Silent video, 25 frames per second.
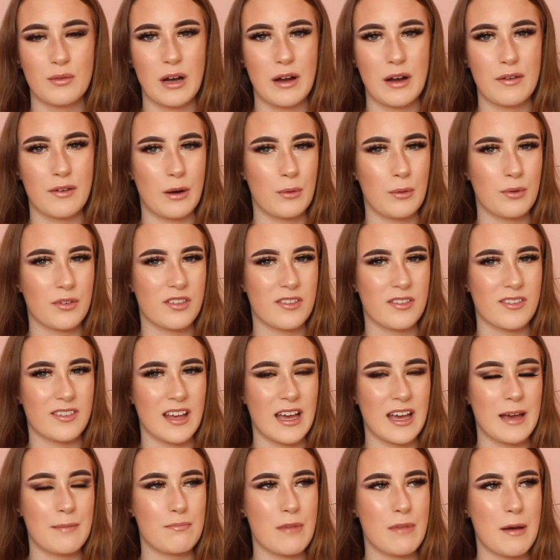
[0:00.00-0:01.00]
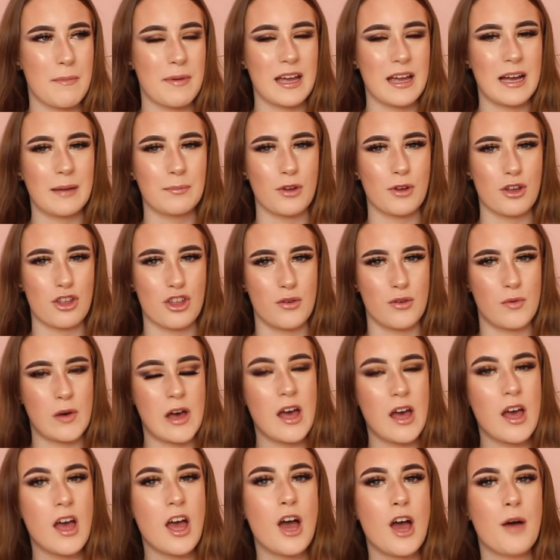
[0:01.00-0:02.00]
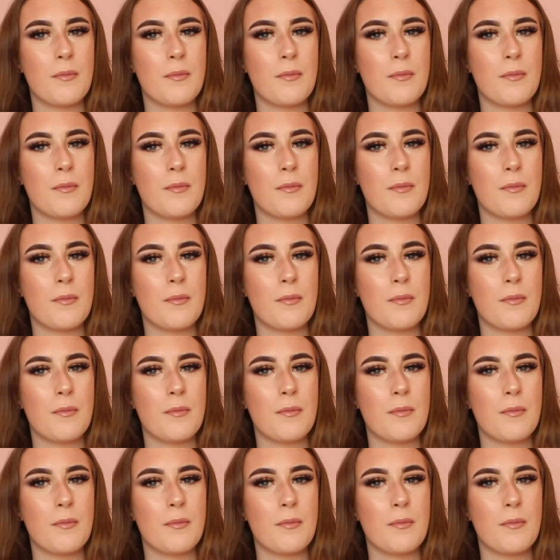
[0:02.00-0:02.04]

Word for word: I would say maybe I'm not sure